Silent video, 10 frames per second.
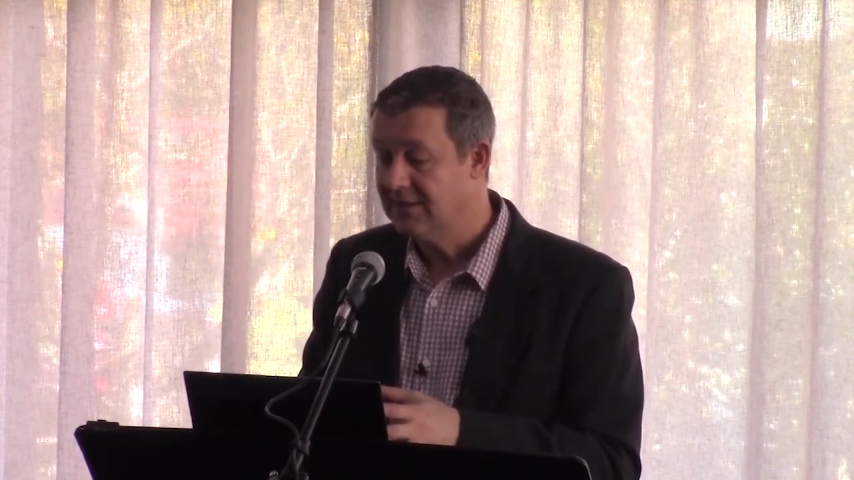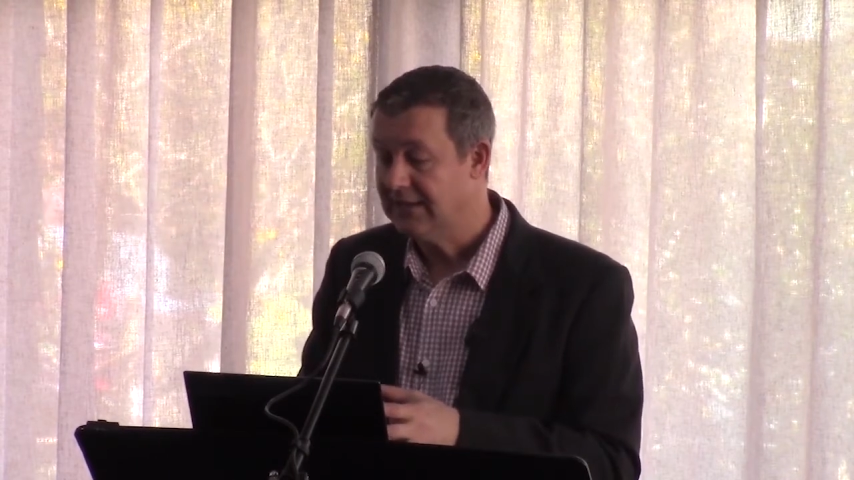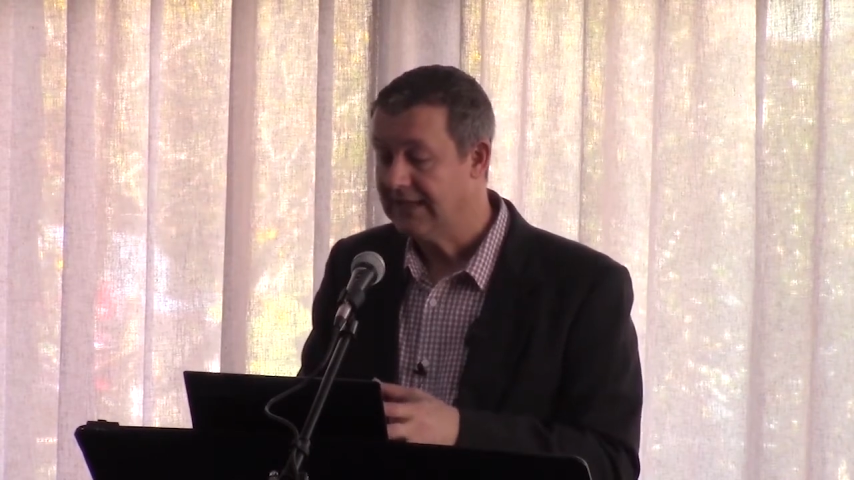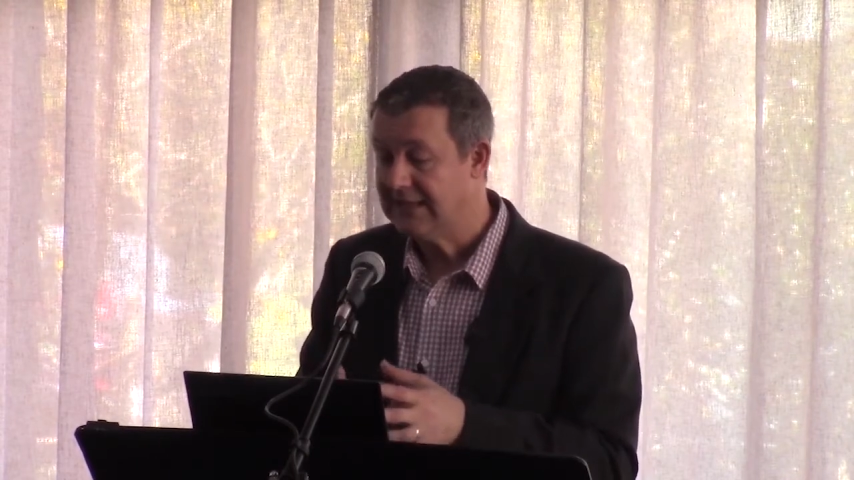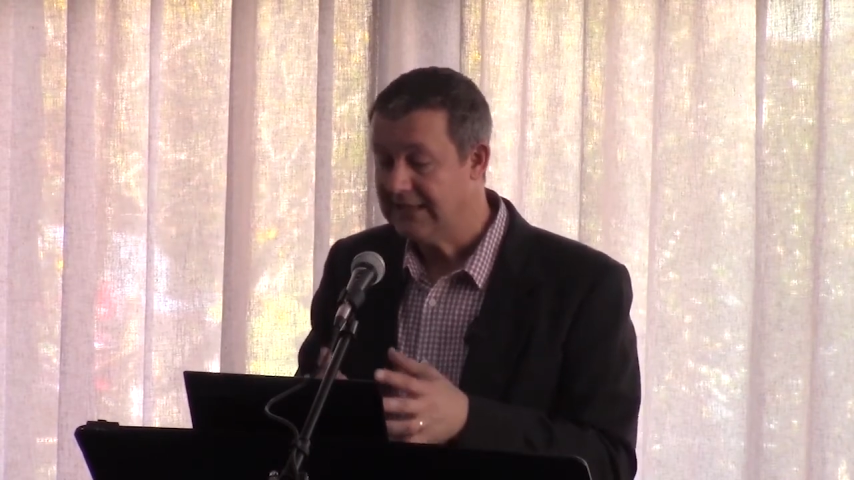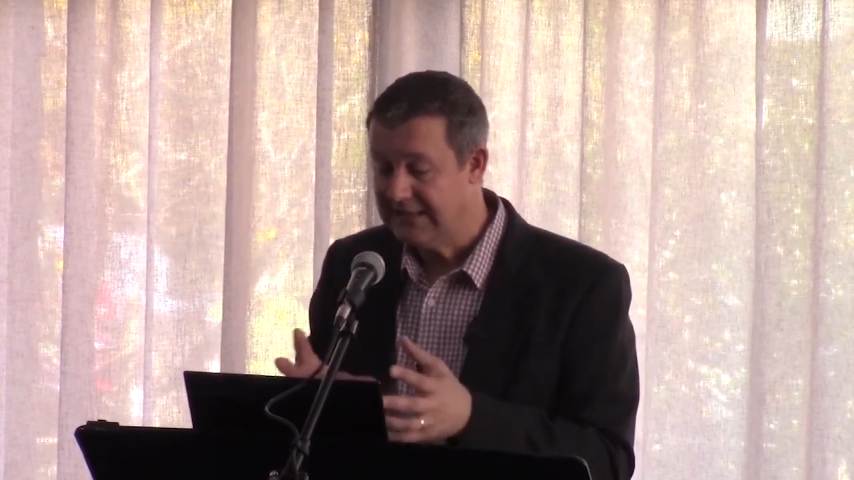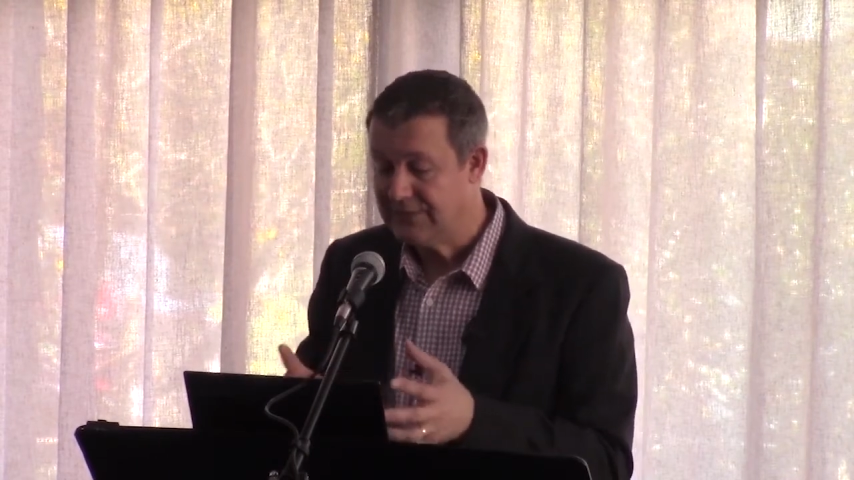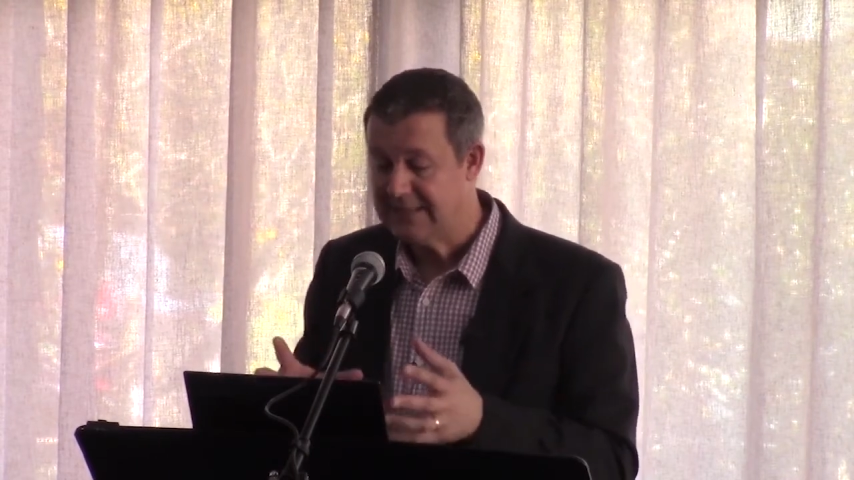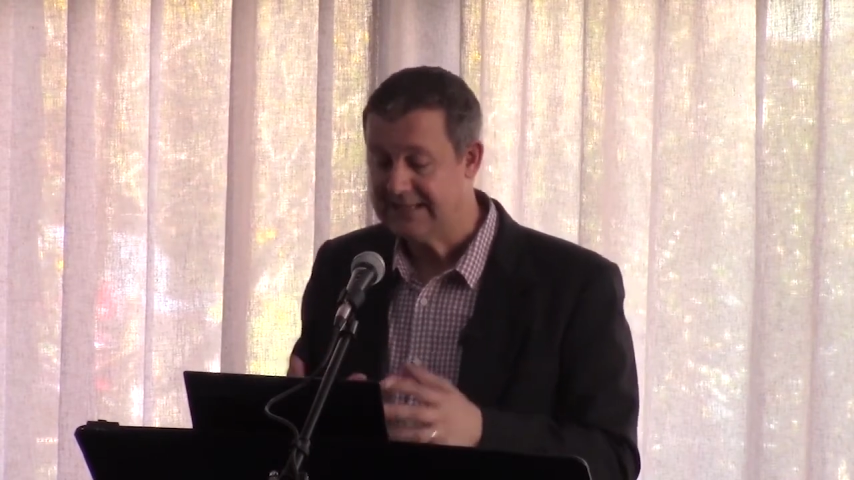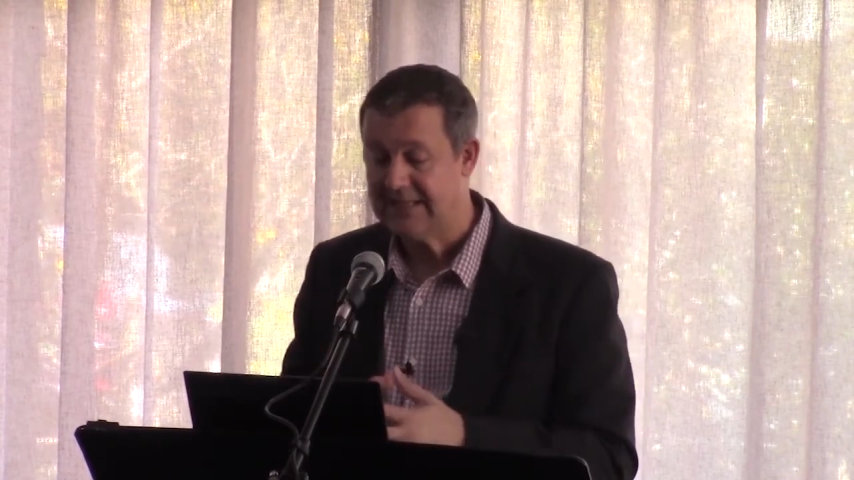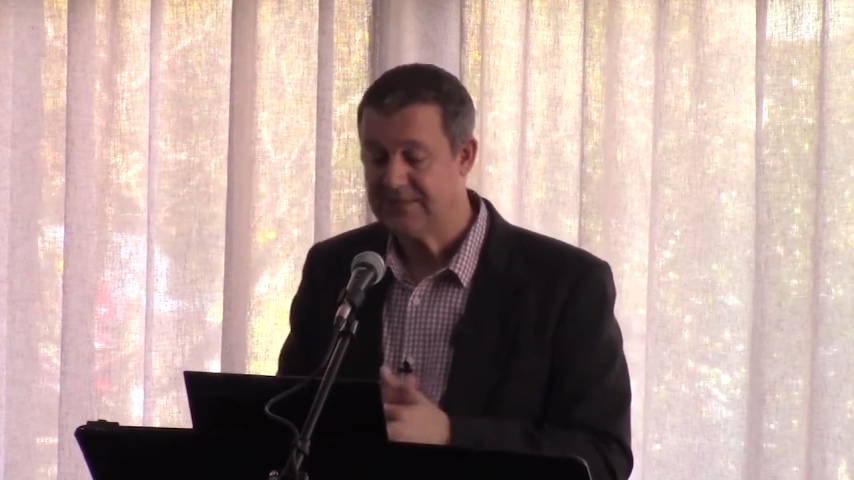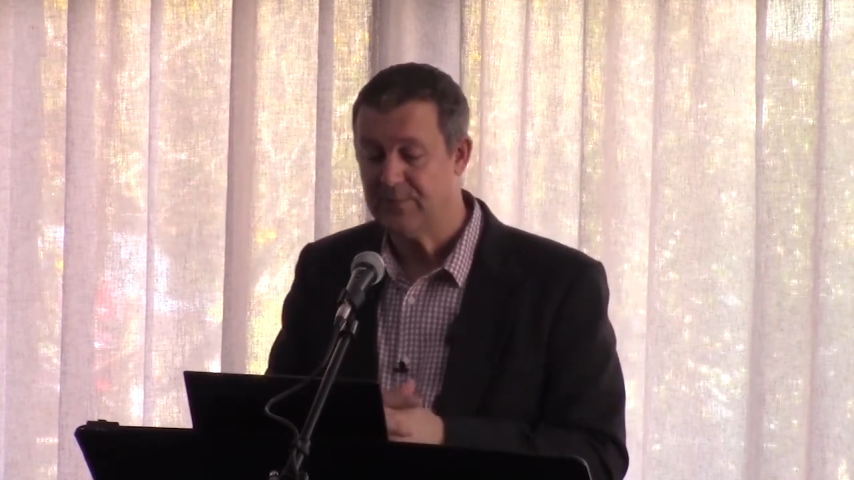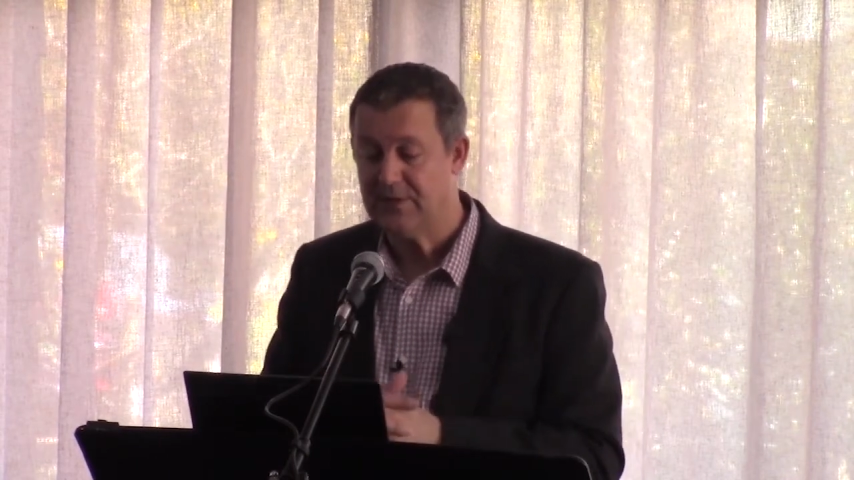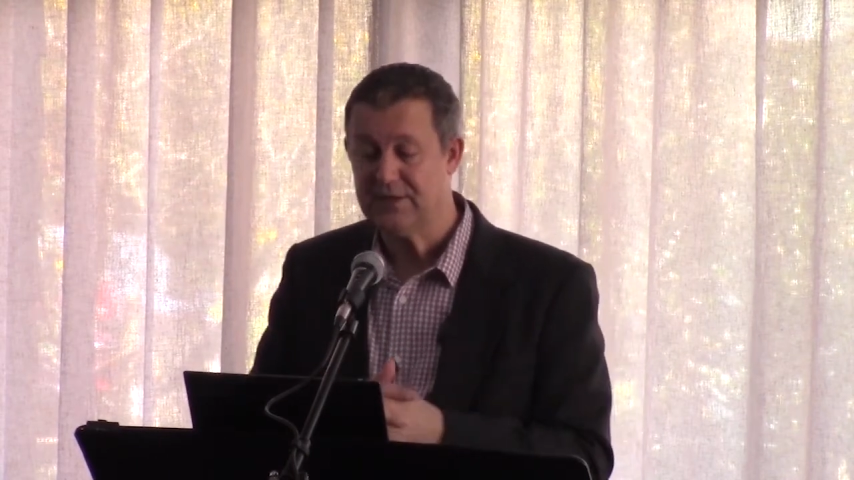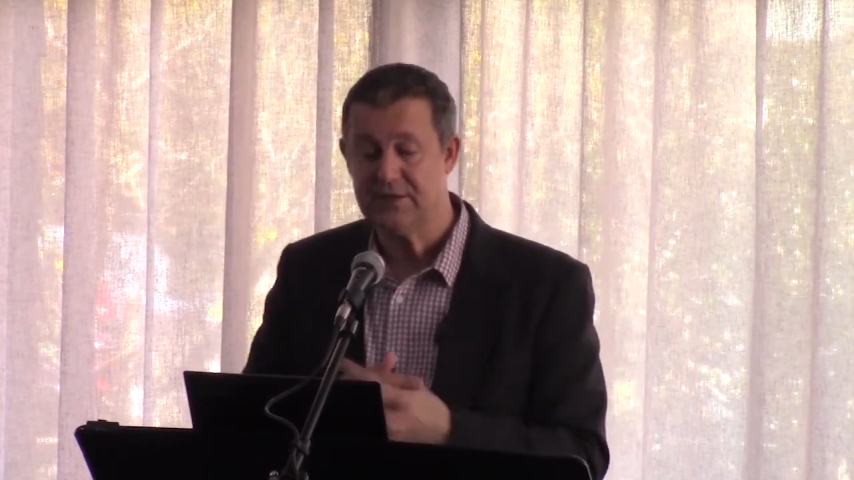it can lead to
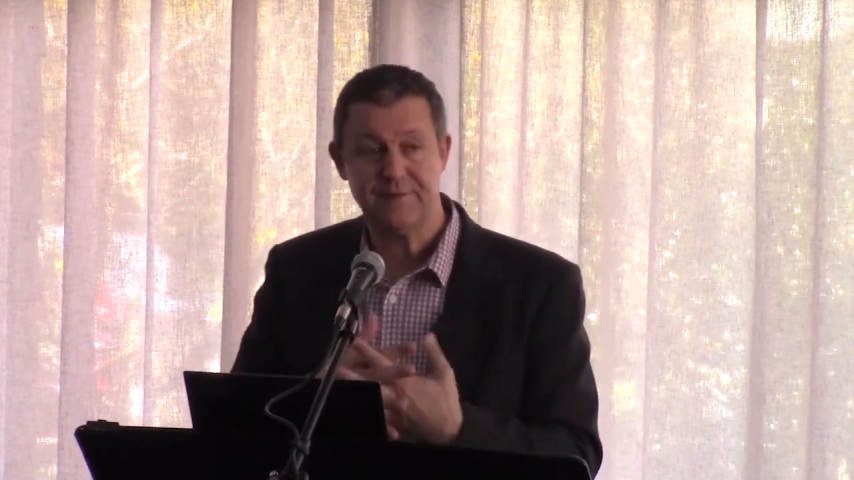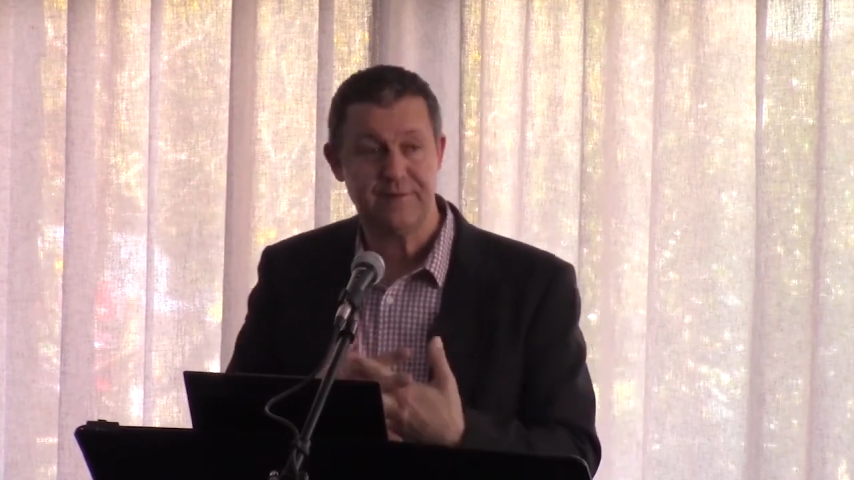exasperation and